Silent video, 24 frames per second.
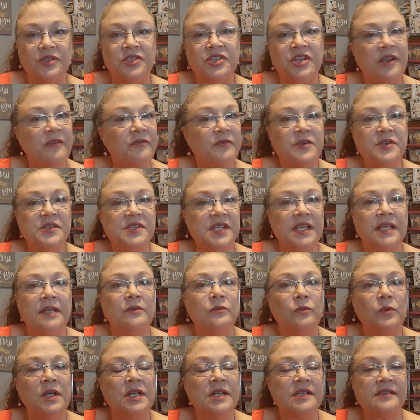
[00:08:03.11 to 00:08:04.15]
Jefferson
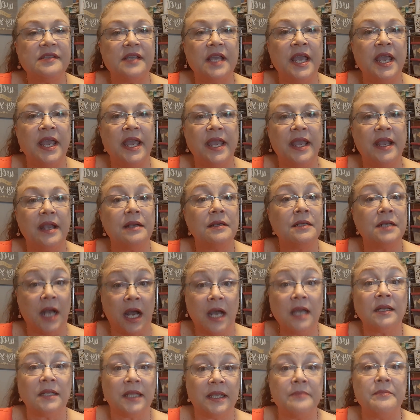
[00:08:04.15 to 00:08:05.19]
was a
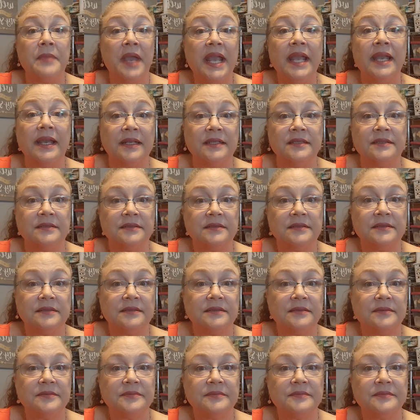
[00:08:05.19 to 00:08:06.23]
godly man.
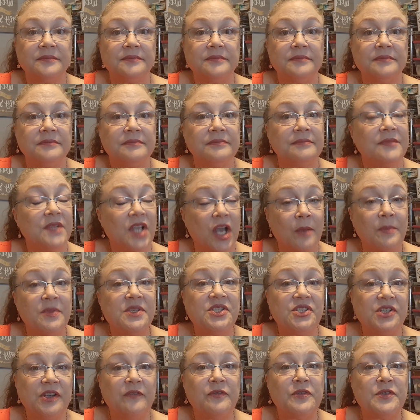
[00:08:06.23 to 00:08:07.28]
Thomas
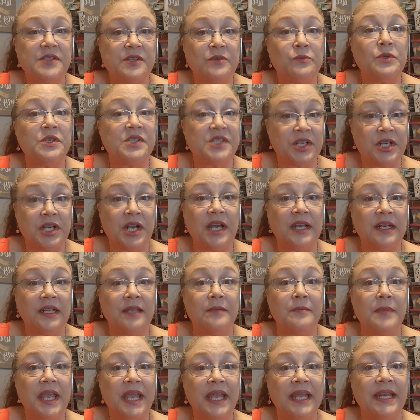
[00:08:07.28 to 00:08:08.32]
Jefferson was a godly
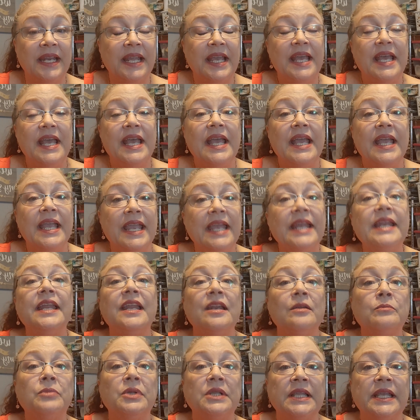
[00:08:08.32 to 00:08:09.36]
man. He
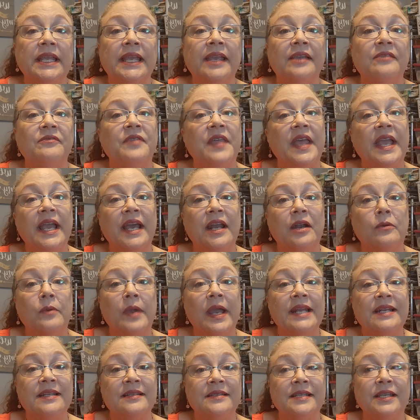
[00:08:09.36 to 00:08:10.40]
didn't believe they had a
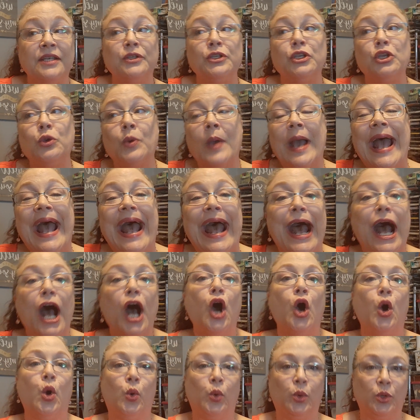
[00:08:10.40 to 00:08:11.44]
right to tell you
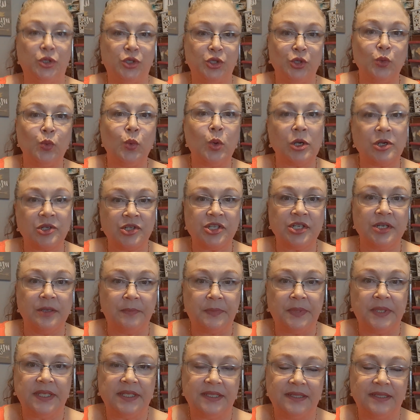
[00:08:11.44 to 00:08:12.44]
how to worship.